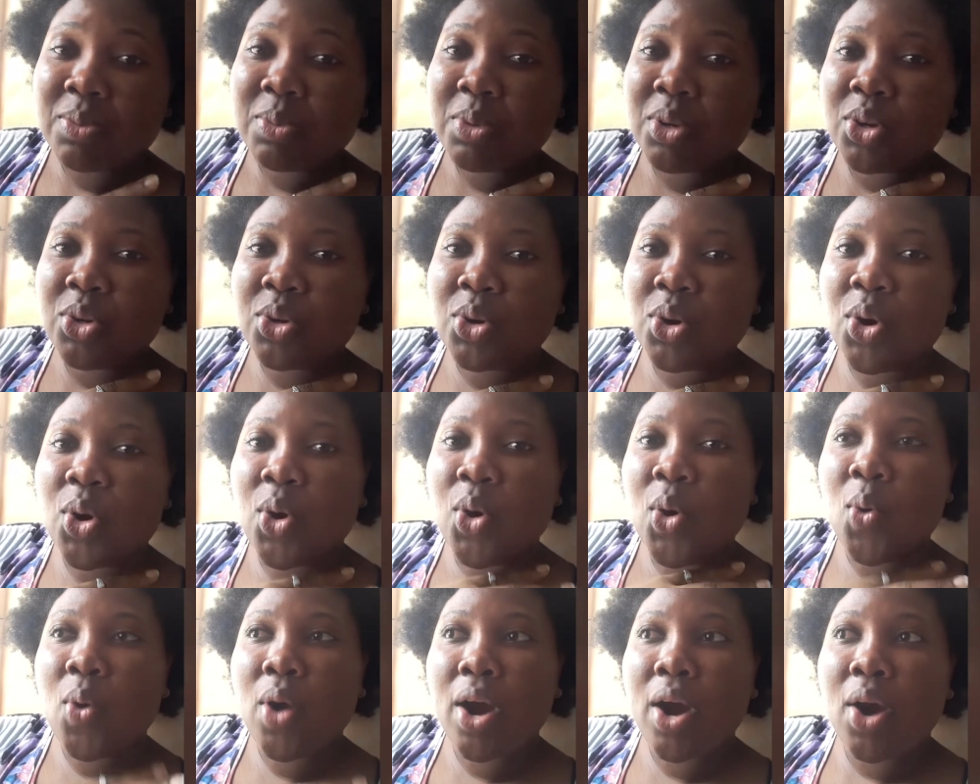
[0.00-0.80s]
We don't know
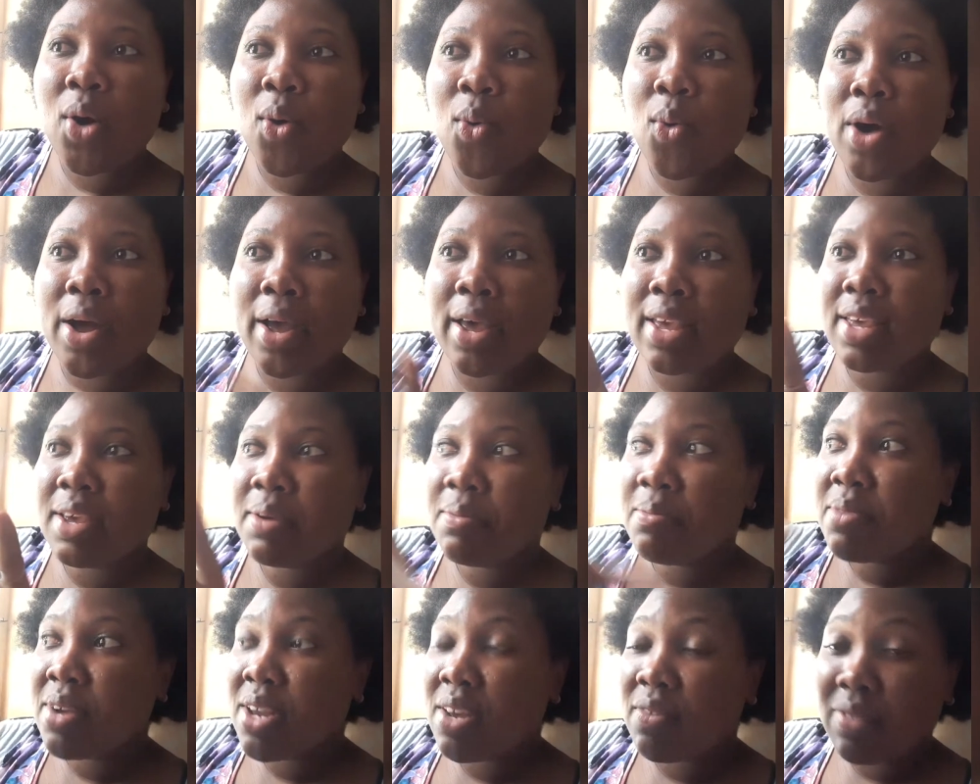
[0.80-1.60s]
how or why
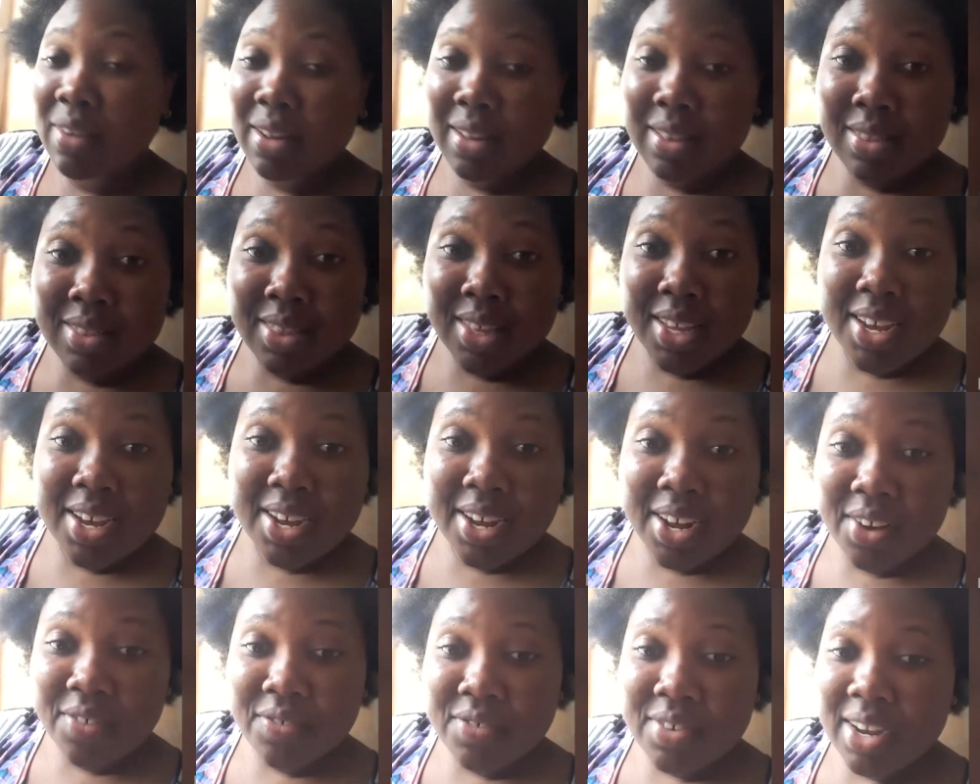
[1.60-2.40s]
him never think
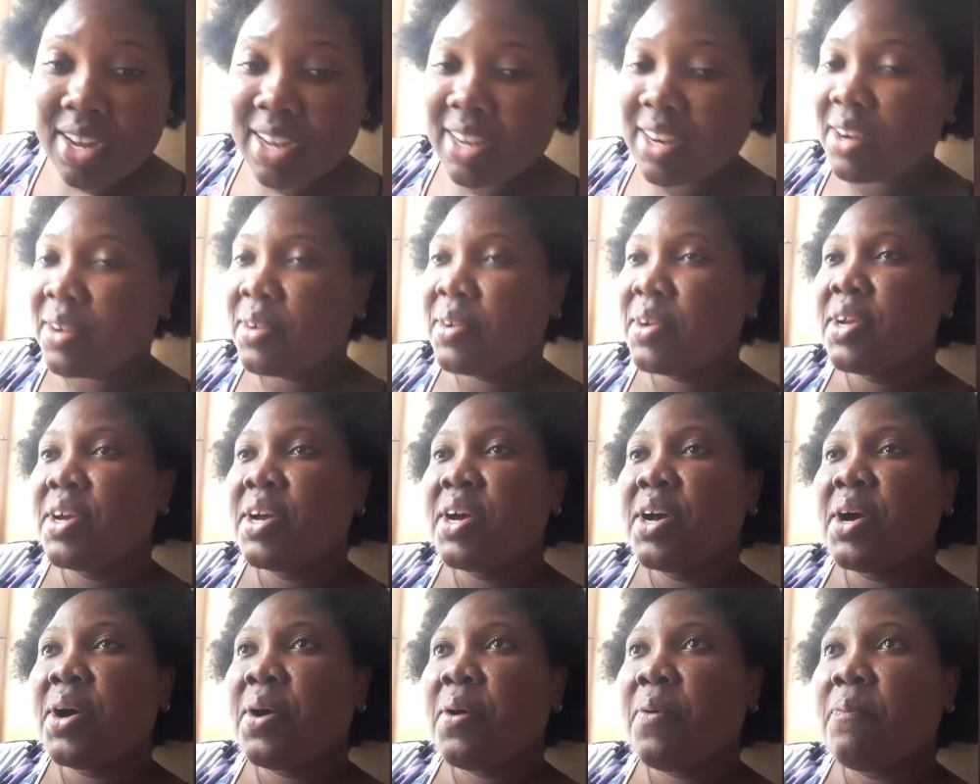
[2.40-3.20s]
of that.
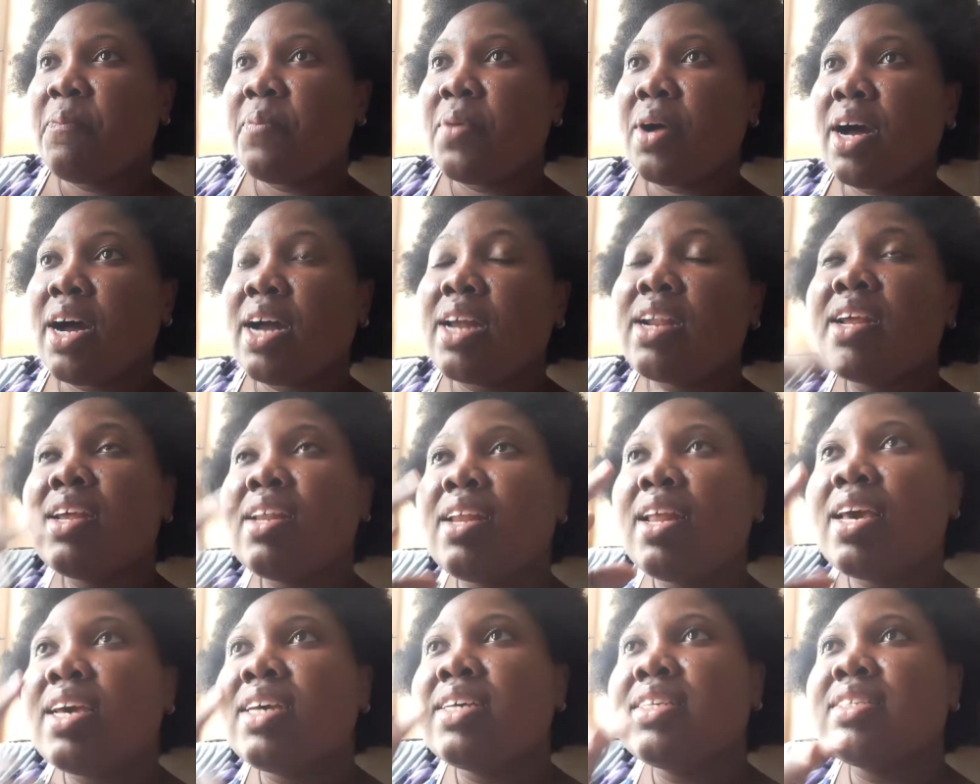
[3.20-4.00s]
And I
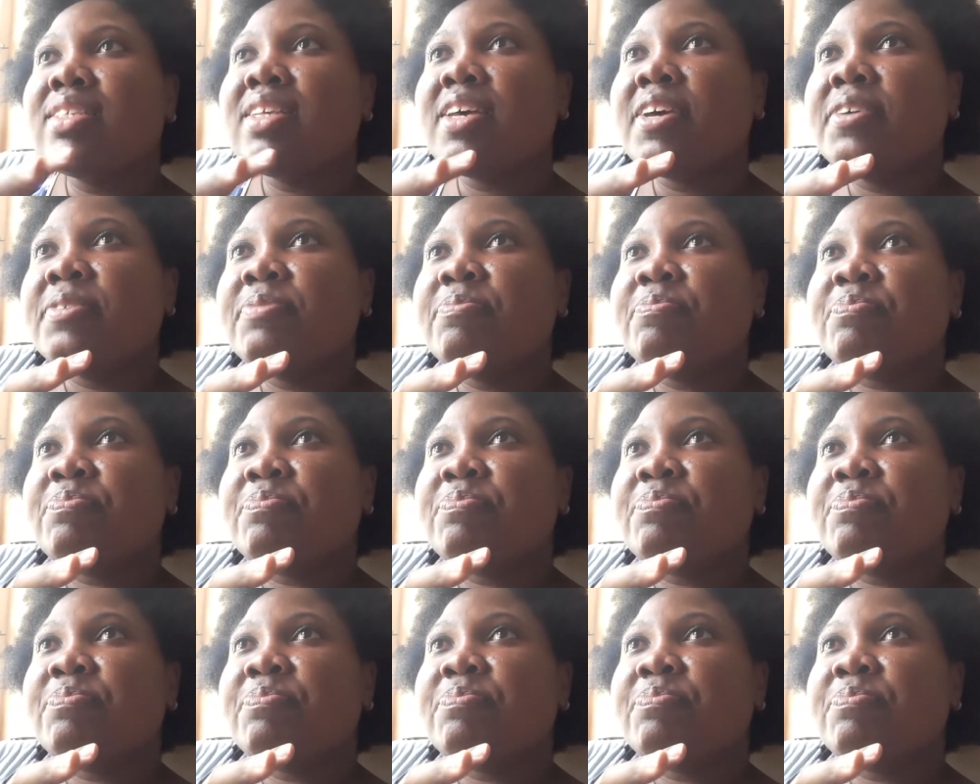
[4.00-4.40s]
like say